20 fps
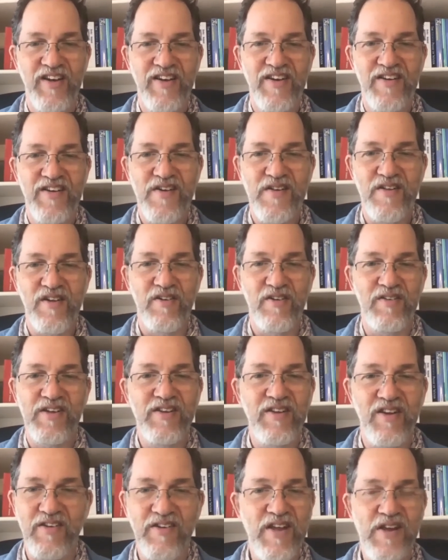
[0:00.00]
So
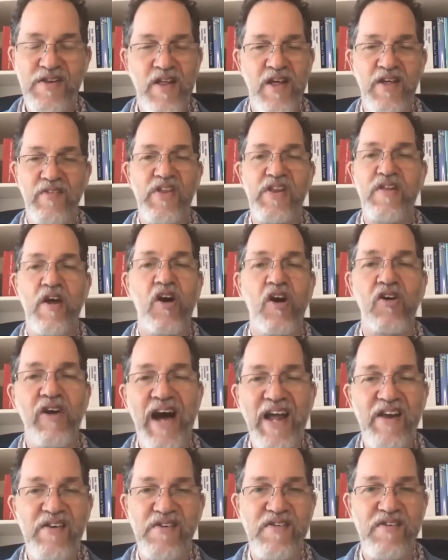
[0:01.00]
it's this whole
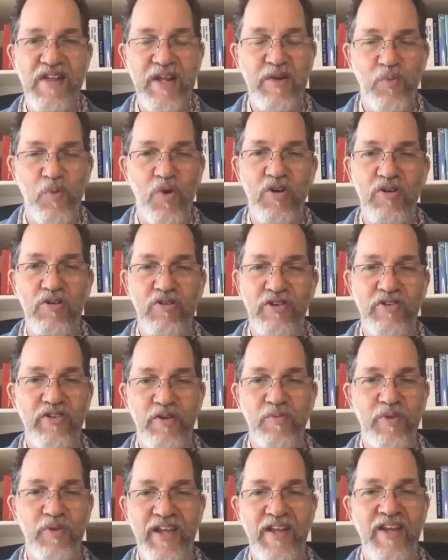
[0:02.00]
unseen world
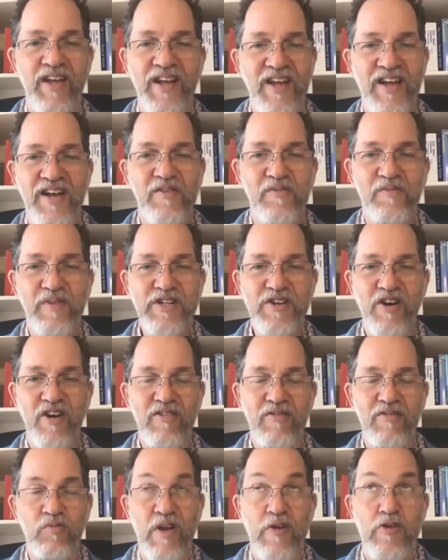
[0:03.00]
that we're
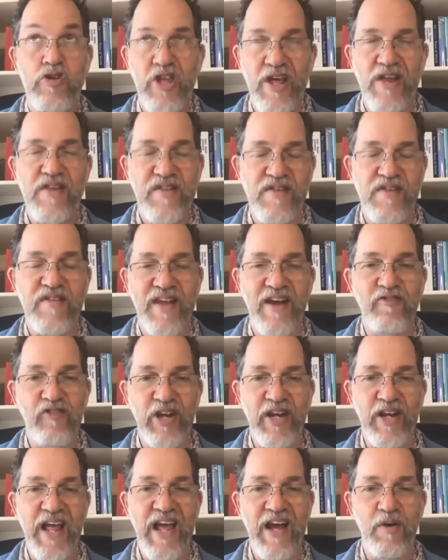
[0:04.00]
just
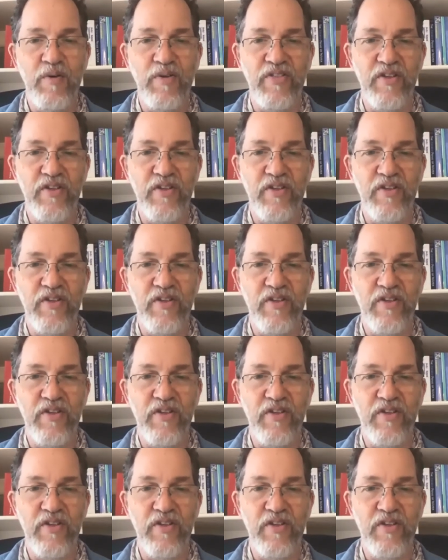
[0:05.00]
discovering now with